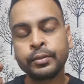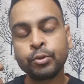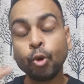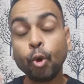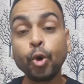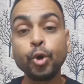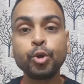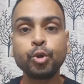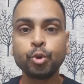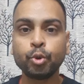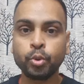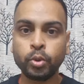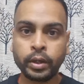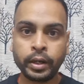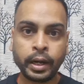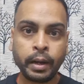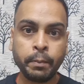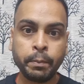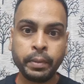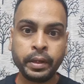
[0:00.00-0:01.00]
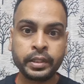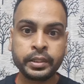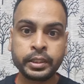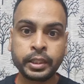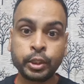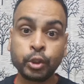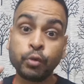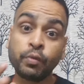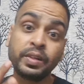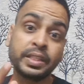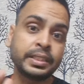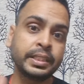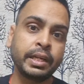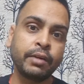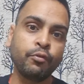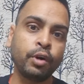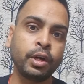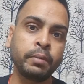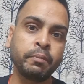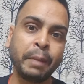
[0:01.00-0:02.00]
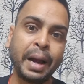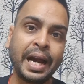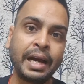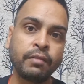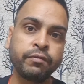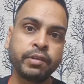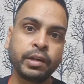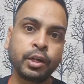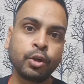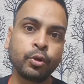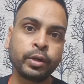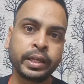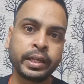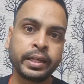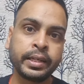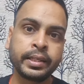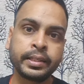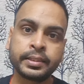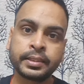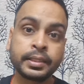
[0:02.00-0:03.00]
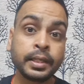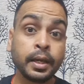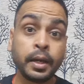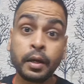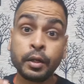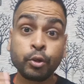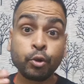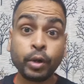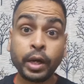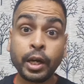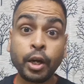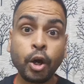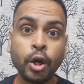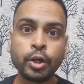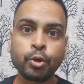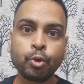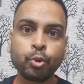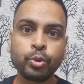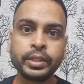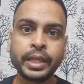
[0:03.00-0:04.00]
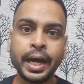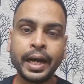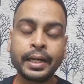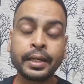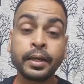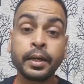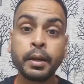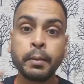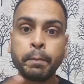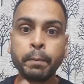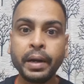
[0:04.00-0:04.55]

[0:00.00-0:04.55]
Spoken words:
don't do compulsion, you will say what mad fellow he is. You cannot do that.